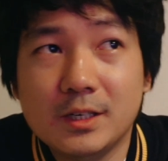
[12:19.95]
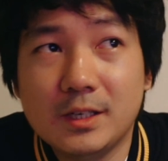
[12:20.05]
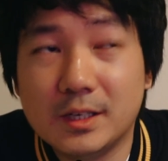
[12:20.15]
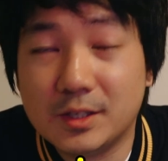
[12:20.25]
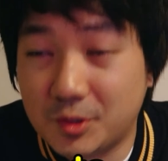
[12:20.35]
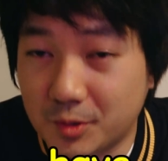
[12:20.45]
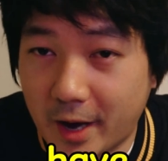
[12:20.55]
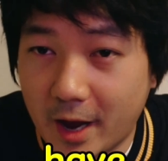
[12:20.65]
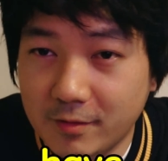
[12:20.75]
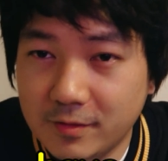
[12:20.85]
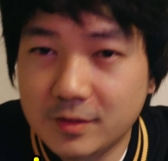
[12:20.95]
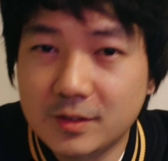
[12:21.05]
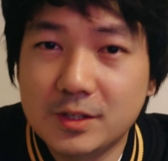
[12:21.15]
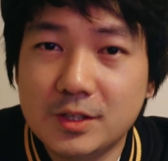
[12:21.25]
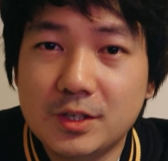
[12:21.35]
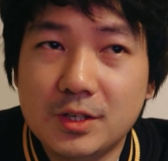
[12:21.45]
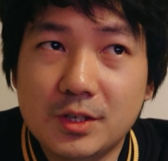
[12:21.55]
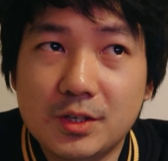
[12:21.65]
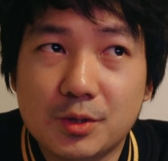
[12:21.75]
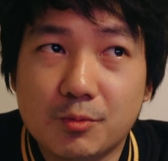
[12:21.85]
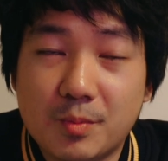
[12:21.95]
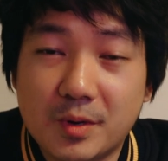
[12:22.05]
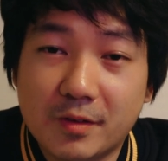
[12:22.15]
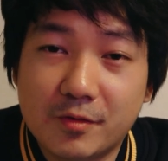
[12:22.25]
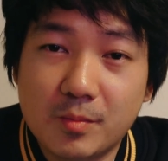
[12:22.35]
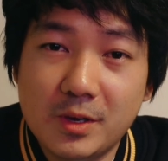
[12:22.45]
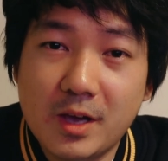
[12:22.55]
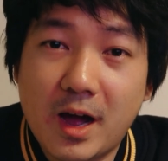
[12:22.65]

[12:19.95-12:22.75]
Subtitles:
is to have. So repeat after me. I